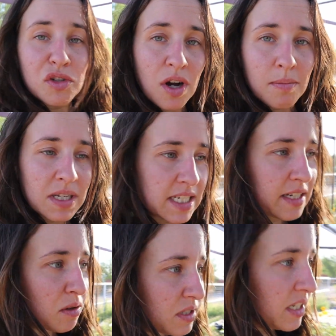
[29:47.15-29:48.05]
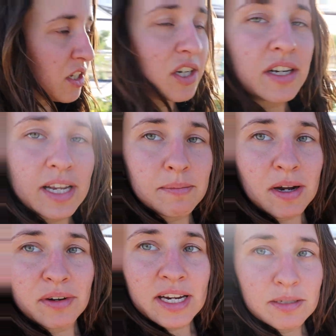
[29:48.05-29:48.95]
the tromboncino did good in
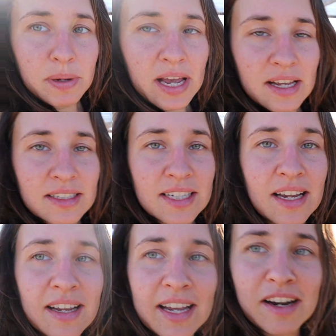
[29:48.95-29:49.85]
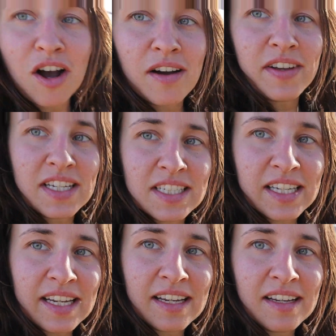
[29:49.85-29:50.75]
my raised beds, it
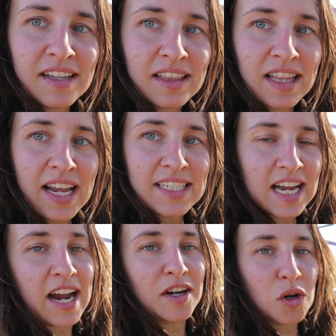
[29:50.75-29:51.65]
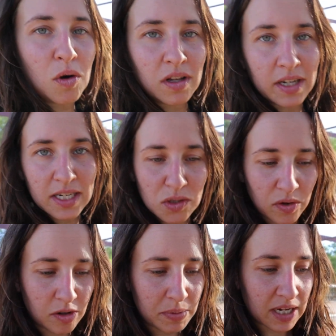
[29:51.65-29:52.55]
obviously likes higher quality
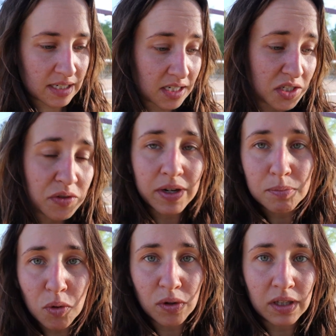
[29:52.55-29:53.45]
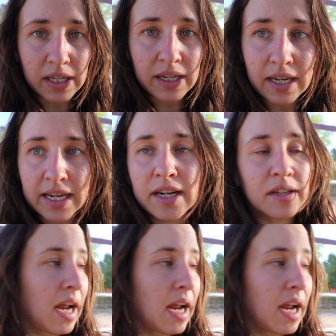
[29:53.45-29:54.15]
soil because it's doing poorly in here